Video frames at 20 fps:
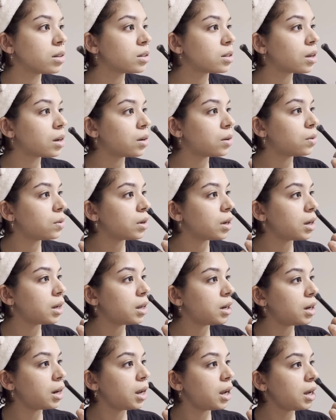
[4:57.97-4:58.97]
So
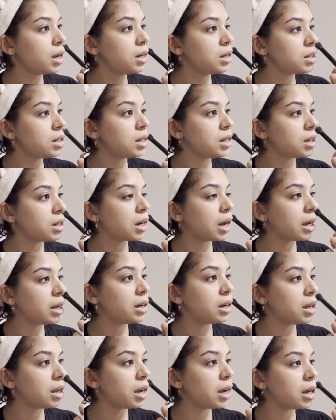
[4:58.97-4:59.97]
in
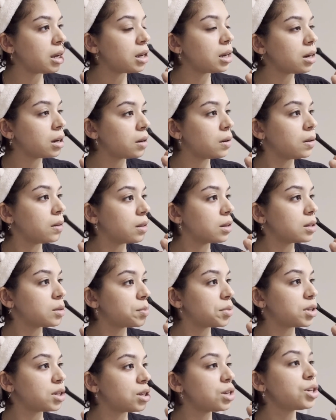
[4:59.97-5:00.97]
1898, this
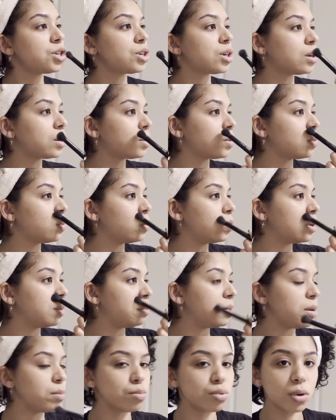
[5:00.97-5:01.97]
petition would
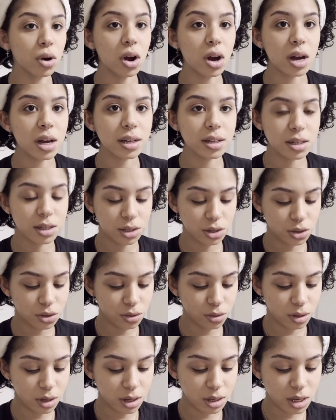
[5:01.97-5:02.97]
be brought to
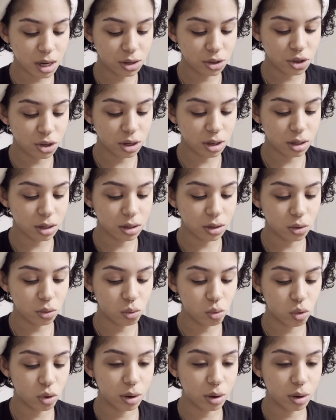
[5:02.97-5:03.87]
the attention or